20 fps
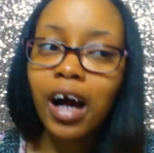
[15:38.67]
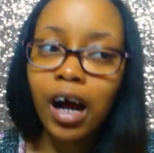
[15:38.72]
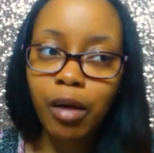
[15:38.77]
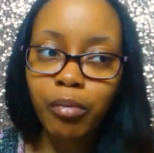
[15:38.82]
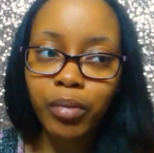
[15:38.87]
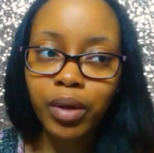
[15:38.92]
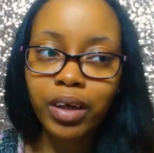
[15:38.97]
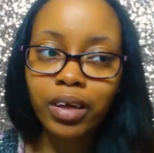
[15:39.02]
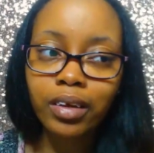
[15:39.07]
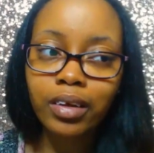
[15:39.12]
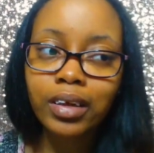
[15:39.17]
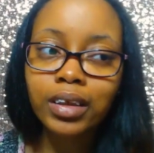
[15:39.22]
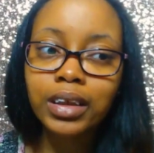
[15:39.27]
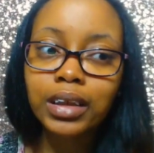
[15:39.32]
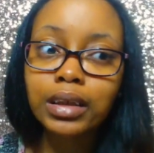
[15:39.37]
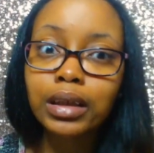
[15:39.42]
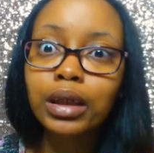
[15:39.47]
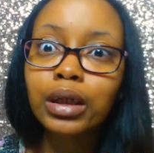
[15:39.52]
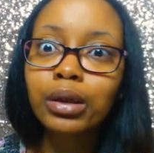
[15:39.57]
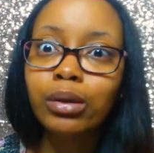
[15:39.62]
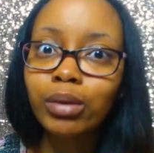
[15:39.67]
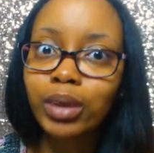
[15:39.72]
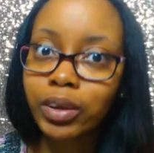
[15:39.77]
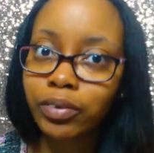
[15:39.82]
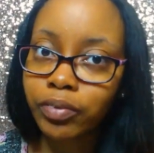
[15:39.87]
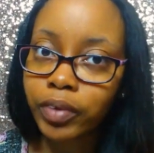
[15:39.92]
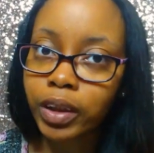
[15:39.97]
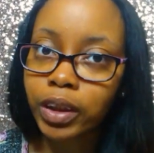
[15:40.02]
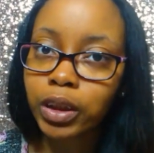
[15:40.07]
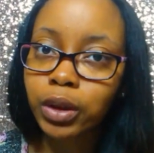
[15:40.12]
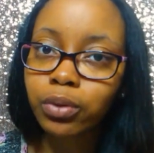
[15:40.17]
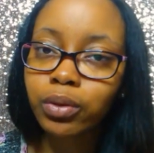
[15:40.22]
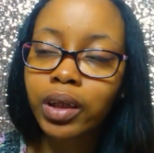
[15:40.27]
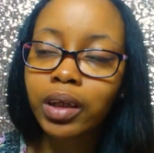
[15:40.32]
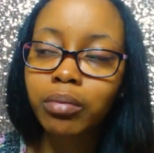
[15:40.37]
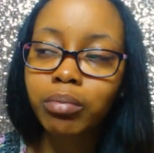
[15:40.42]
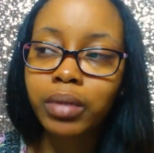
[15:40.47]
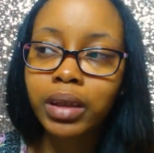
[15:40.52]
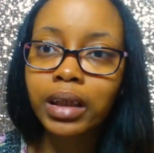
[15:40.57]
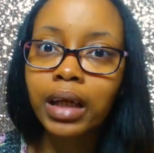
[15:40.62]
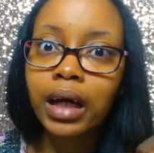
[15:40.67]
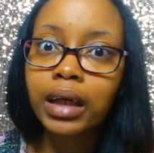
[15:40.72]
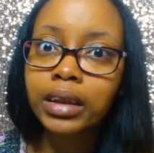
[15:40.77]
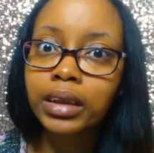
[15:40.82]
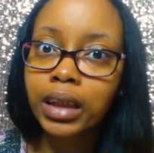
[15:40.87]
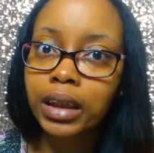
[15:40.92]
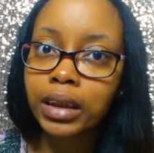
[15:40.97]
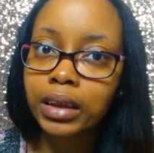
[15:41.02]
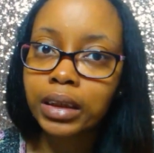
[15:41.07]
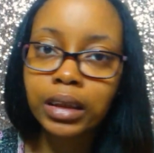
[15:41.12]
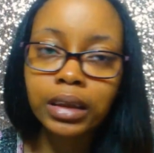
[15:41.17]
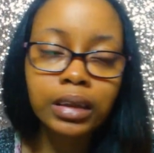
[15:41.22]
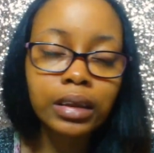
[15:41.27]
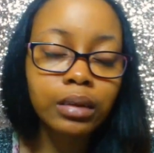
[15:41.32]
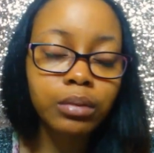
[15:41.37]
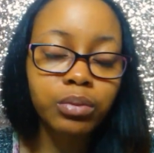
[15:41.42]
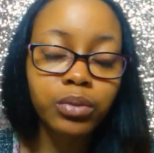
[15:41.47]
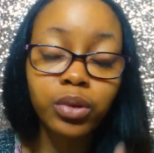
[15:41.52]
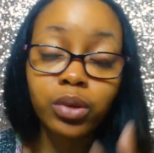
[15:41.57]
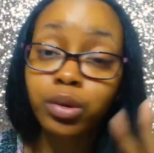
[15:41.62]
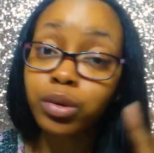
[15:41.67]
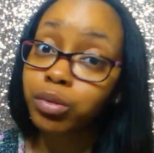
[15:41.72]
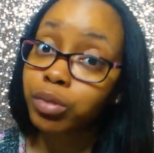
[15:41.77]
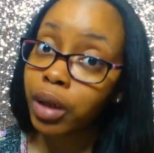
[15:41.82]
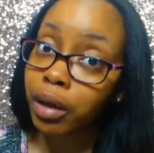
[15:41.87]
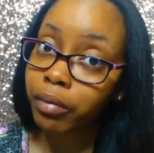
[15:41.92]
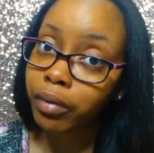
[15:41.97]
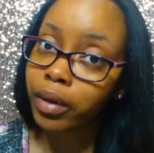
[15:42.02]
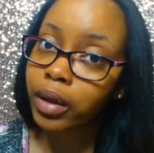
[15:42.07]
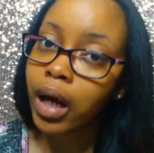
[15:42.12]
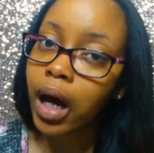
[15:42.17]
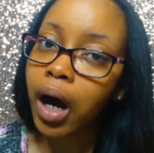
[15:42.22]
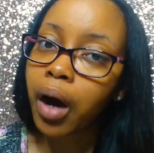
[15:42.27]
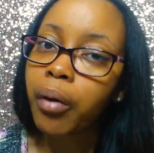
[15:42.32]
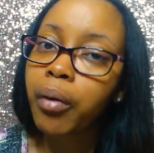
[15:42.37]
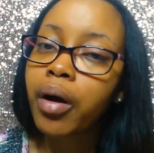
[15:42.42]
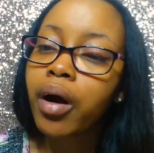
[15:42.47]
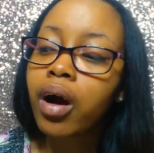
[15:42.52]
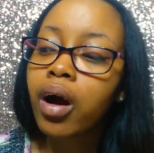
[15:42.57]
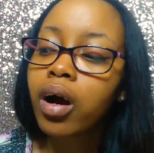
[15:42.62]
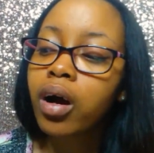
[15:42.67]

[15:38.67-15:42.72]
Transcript: I mean, this is a huge fish. You can be digested. You never know.